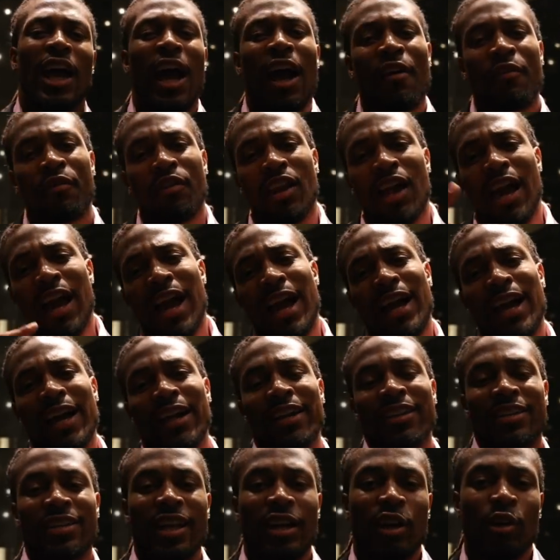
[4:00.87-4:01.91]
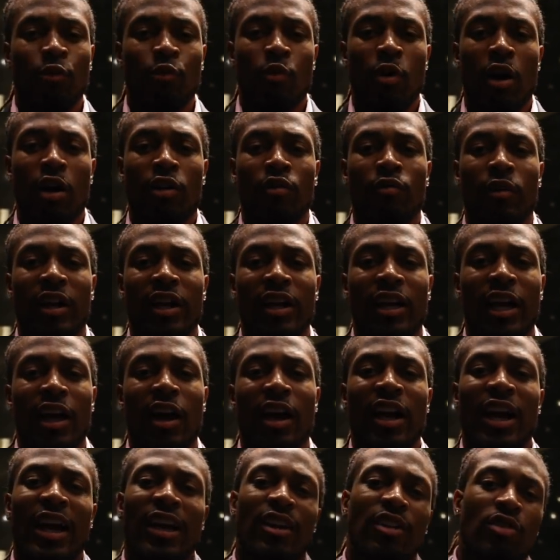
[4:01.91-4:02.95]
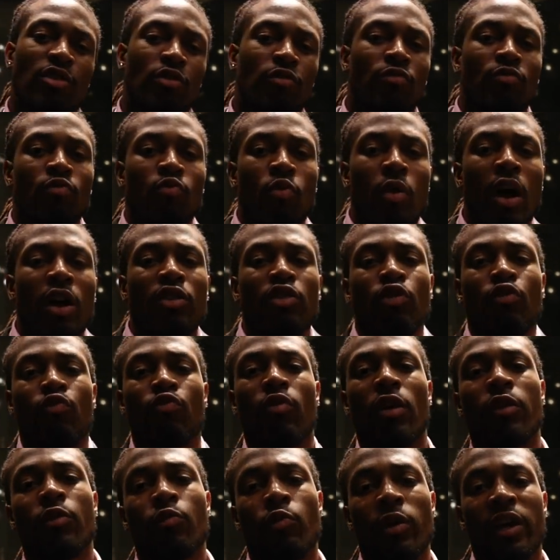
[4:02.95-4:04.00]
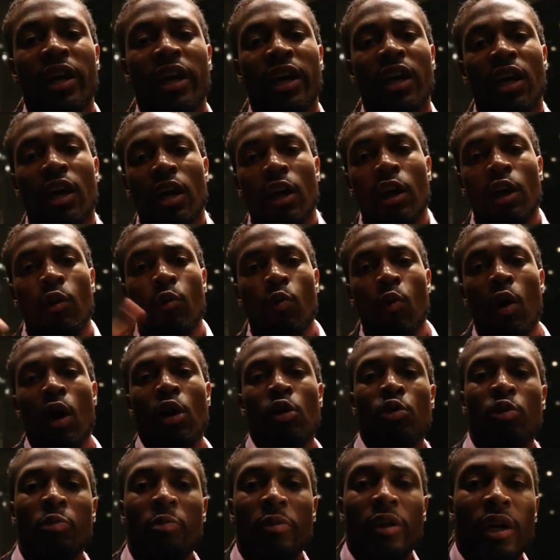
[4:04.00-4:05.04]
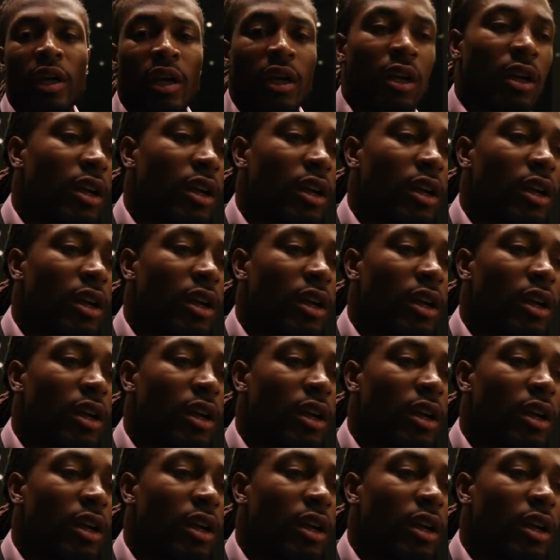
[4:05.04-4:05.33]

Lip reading: I feel like I gotta take a walk right now. I gotta walk the runway. Walk with me.